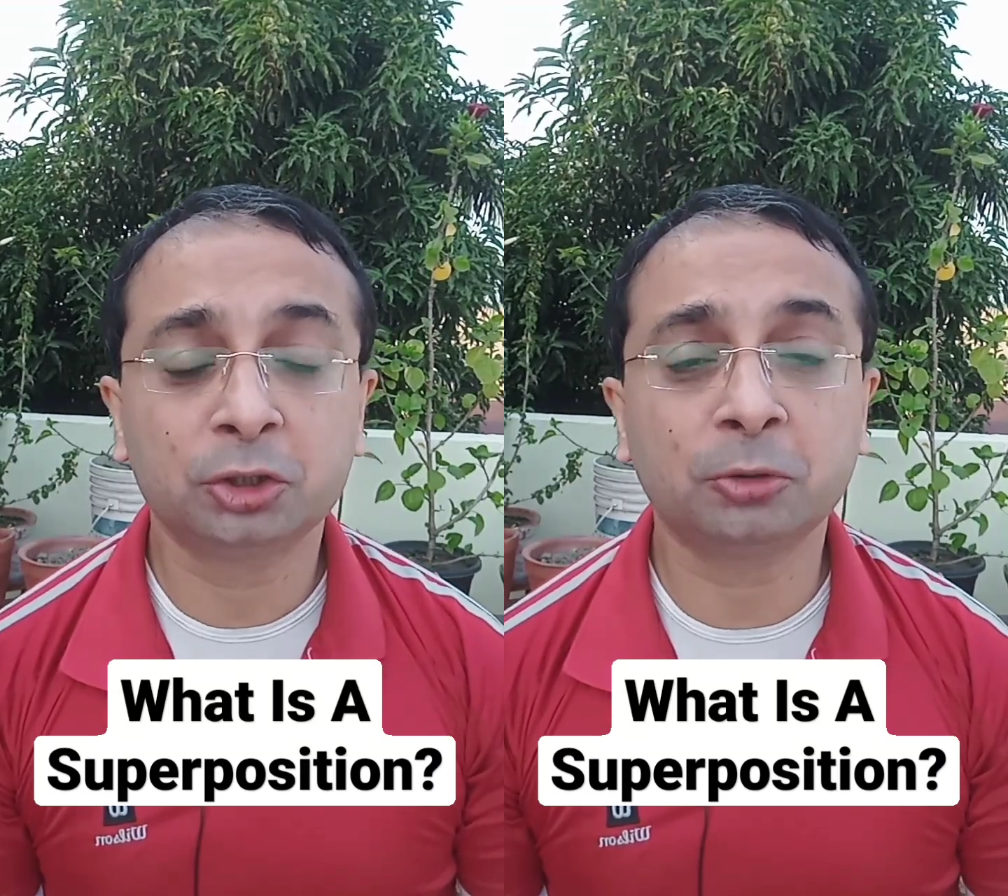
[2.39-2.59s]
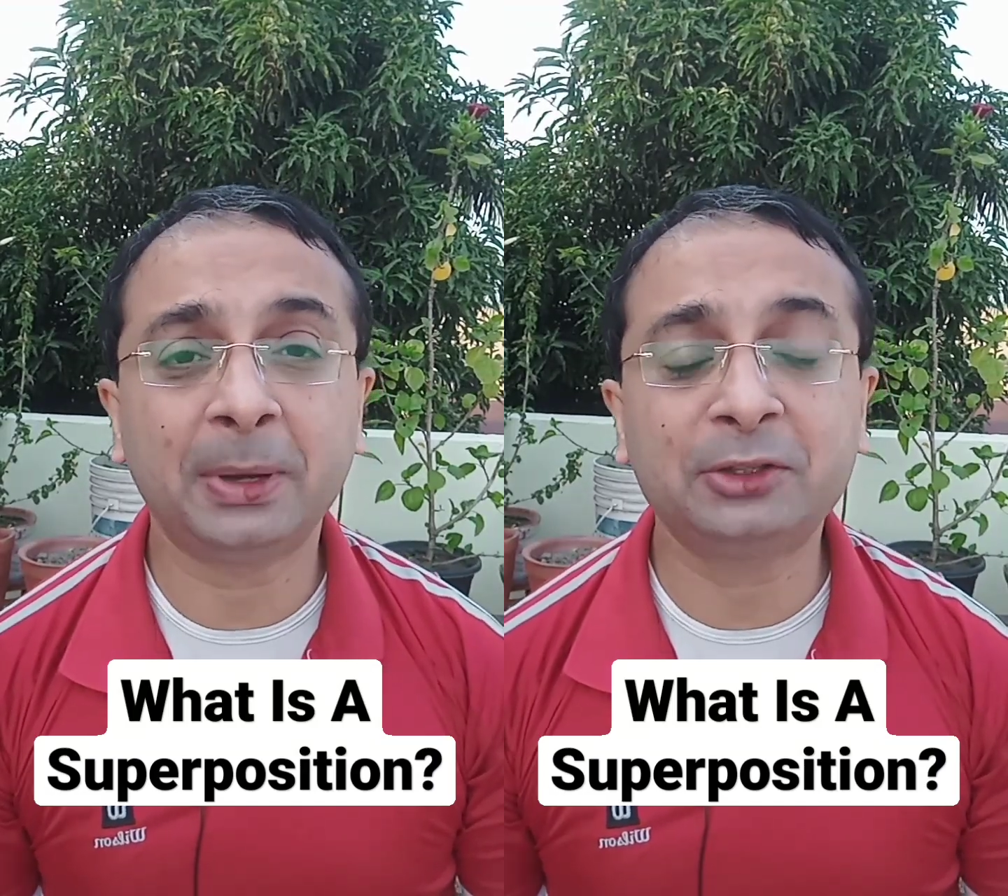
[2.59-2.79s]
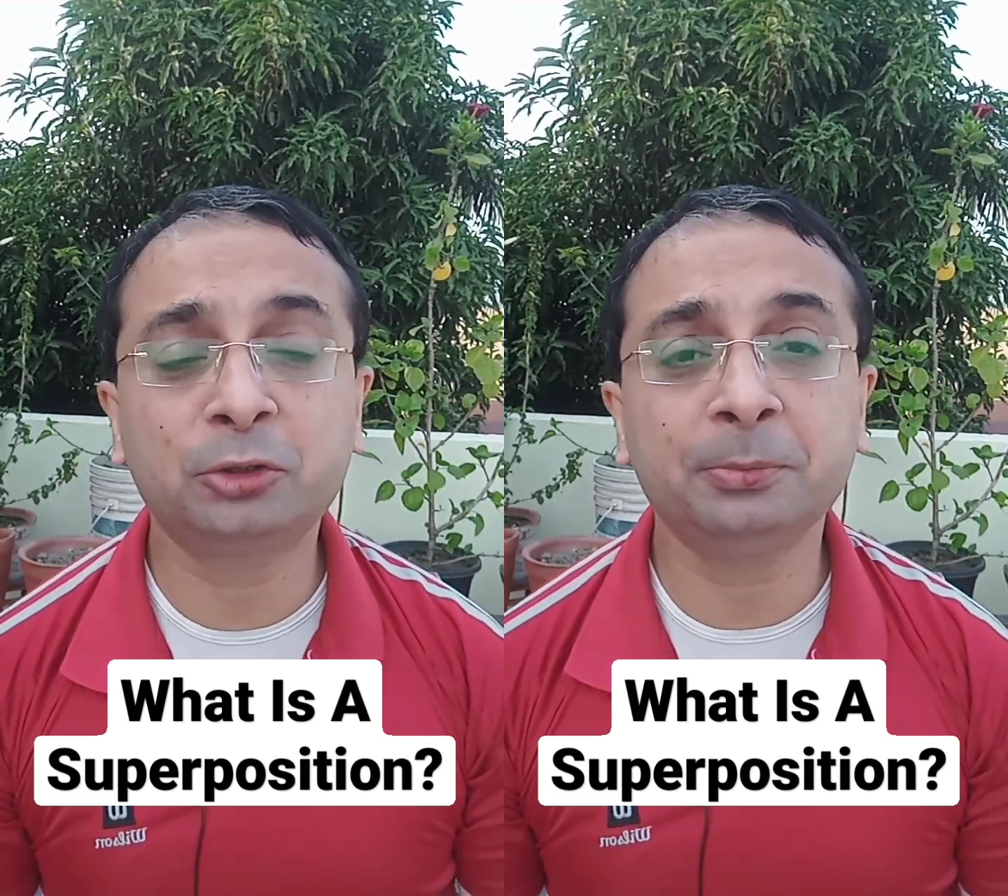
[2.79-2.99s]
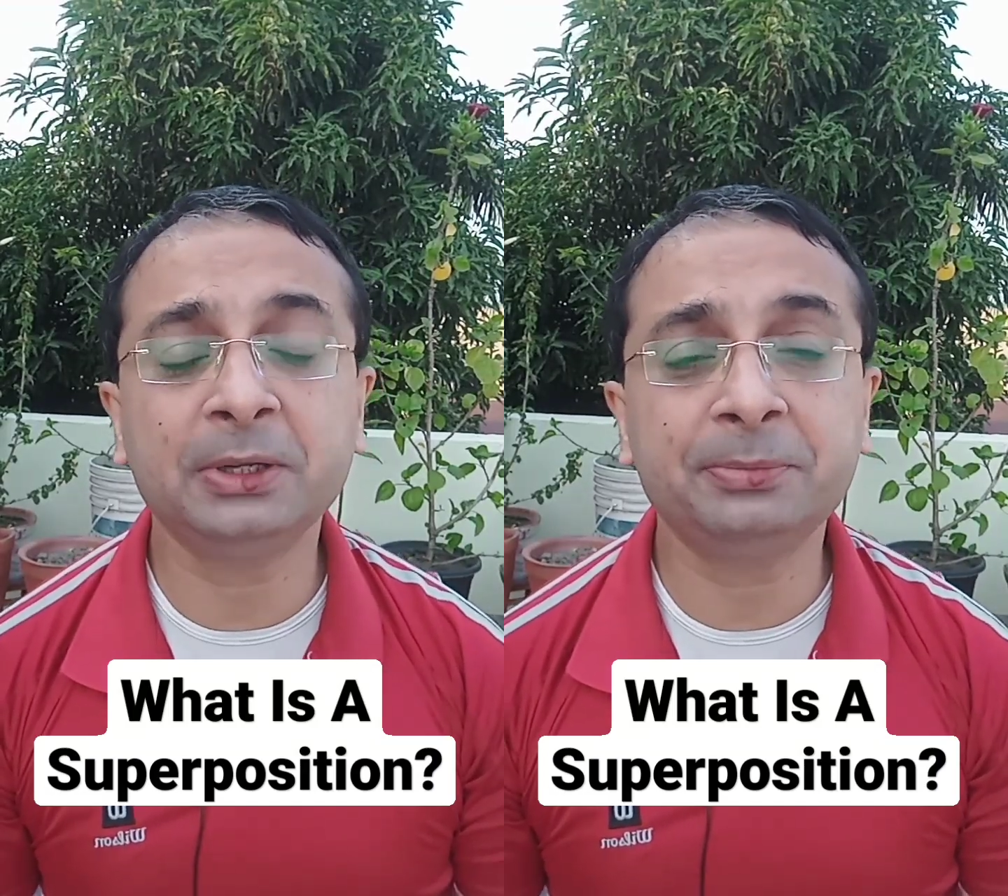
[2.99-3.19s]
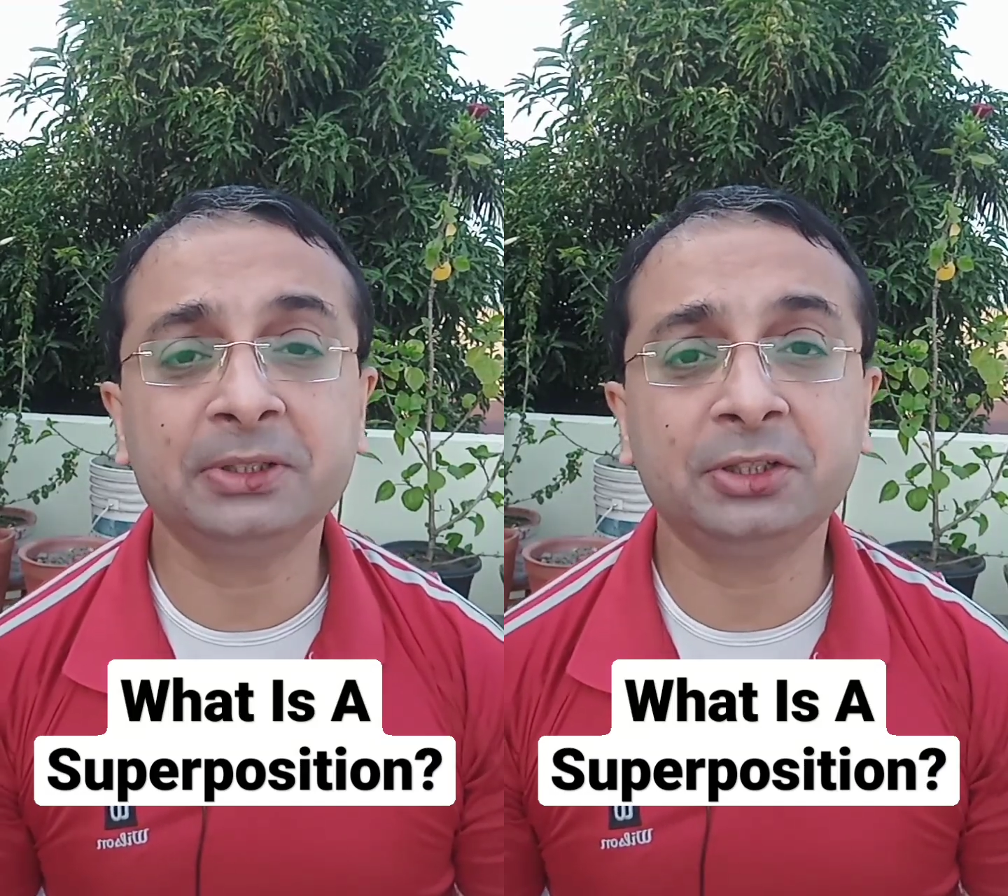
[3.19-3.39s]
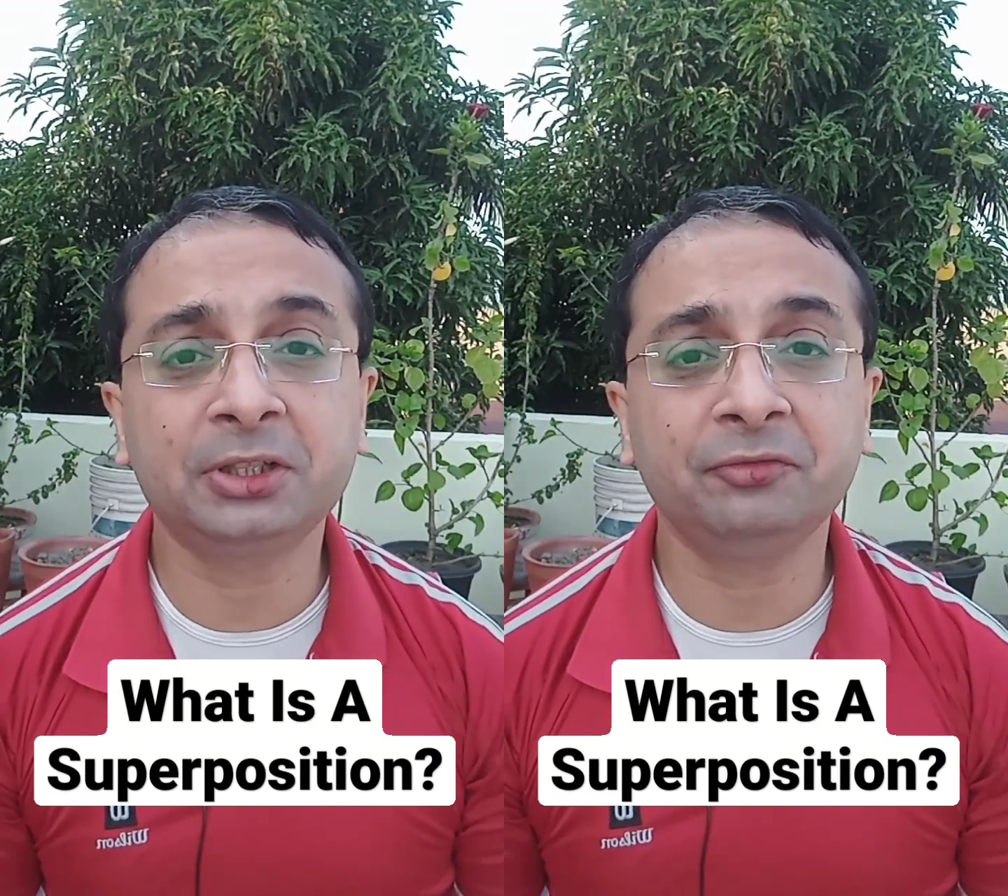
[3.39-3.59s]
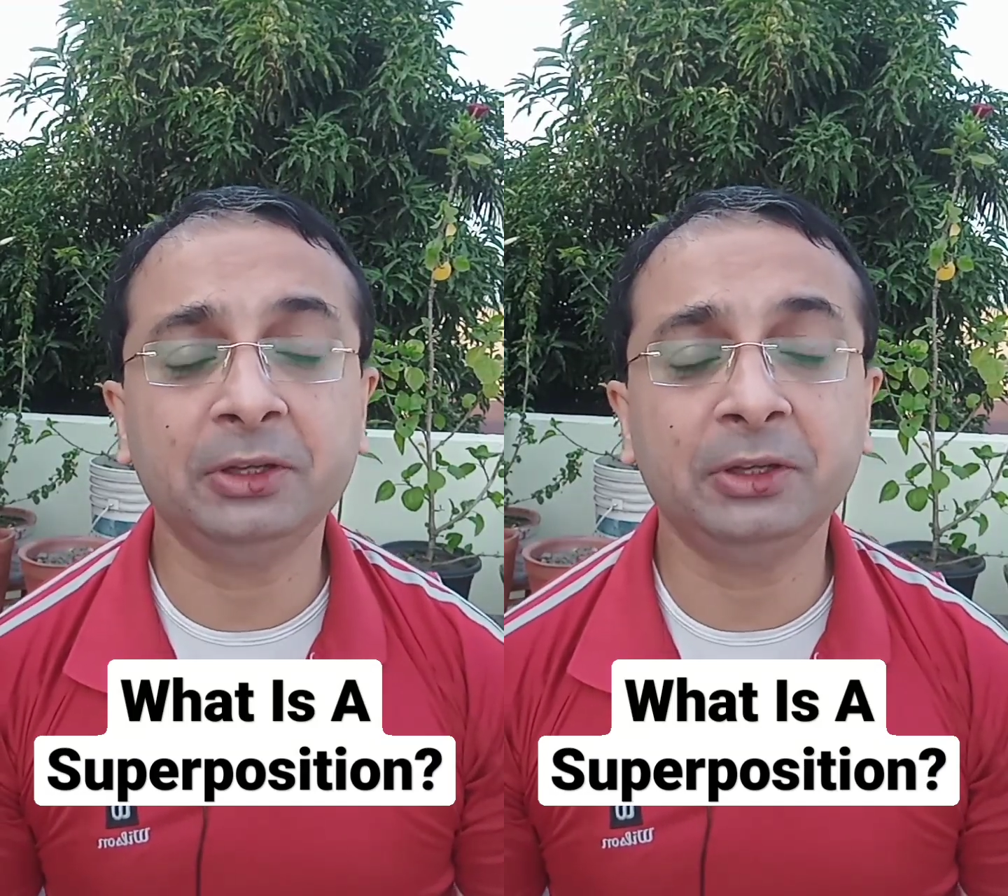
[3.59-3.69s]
So by superposition,